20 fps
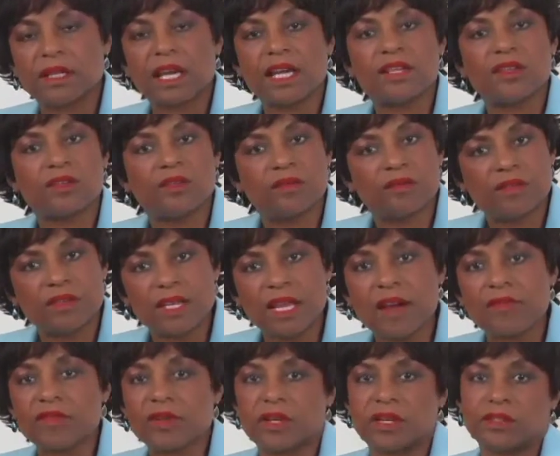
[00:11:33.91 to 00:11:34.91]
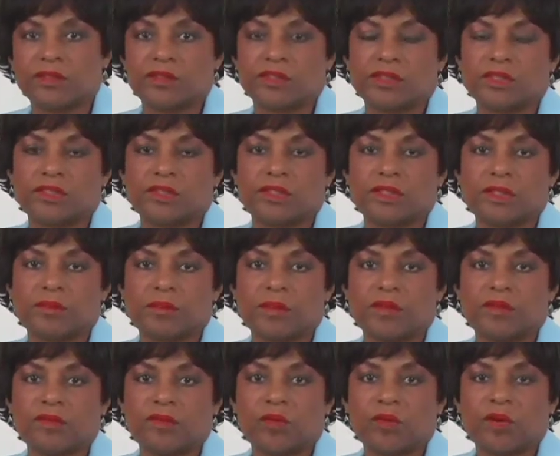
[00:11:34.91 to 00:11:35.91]
like you've never understood it
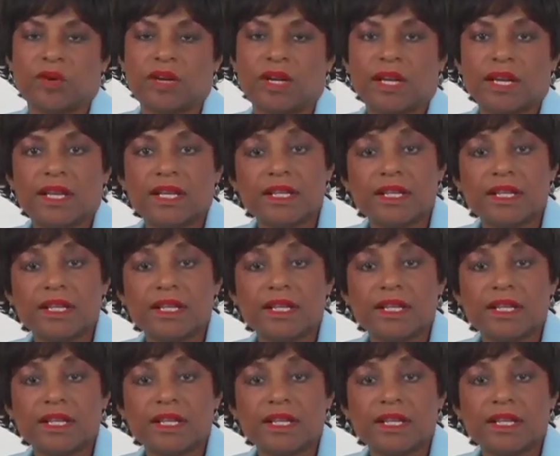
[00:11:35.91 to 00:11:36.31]
before.